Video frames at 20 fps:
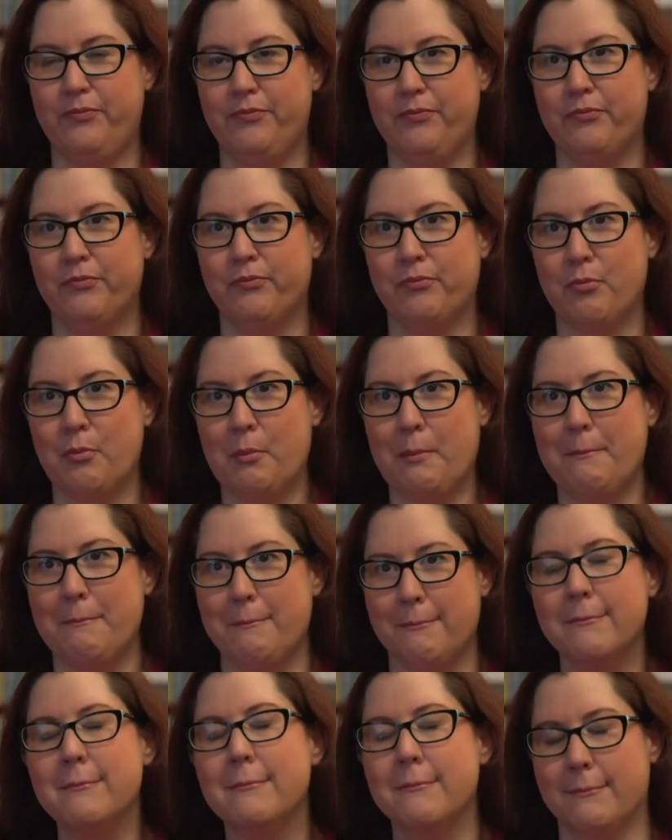Do you
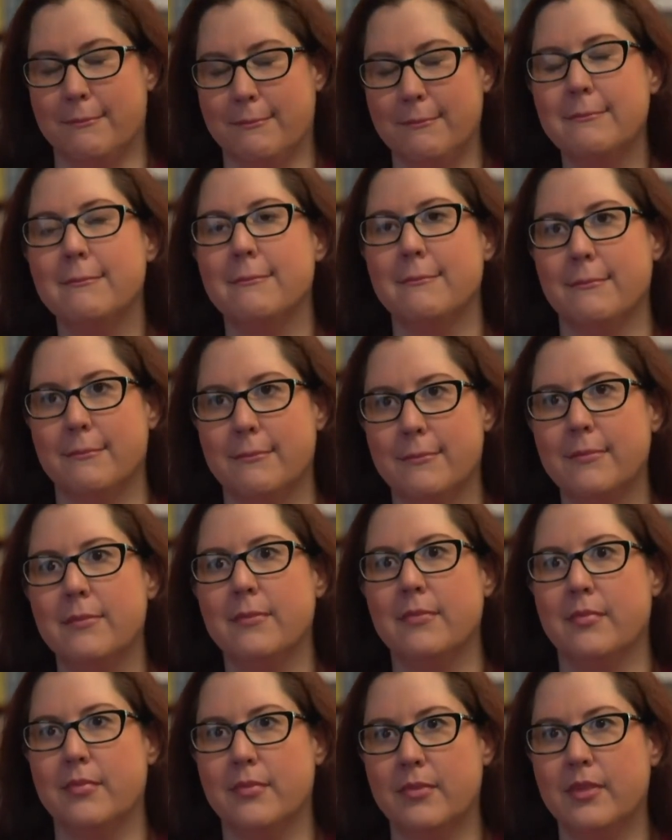think that
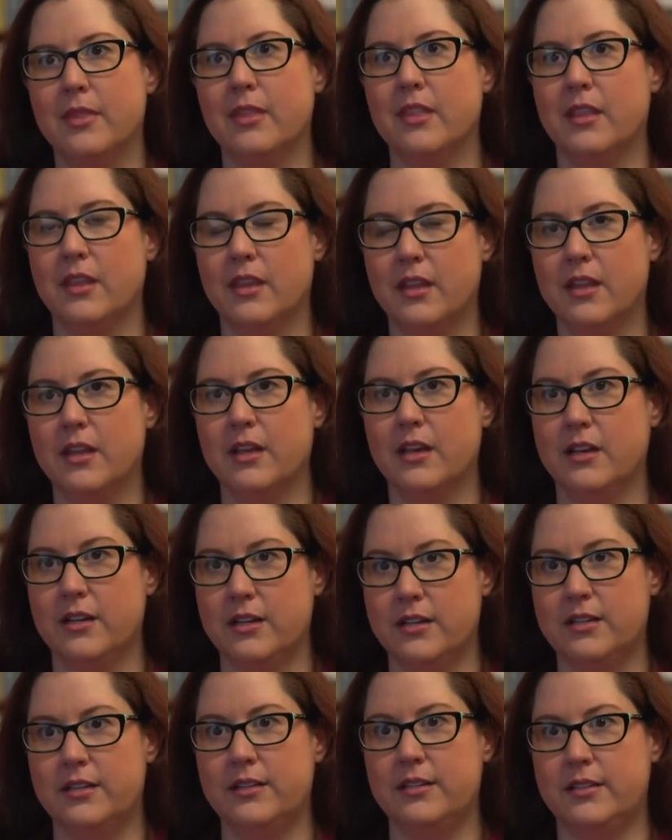with
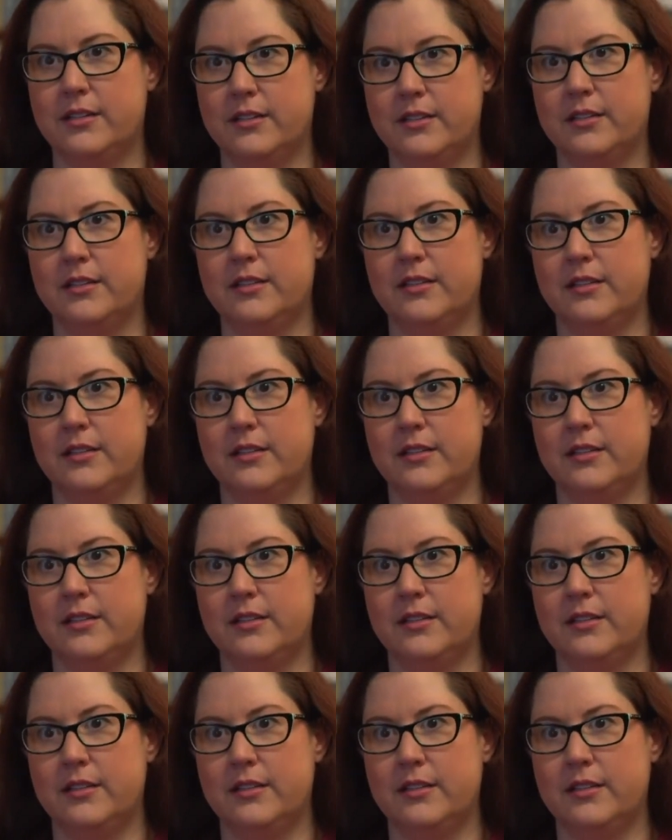all of the issues that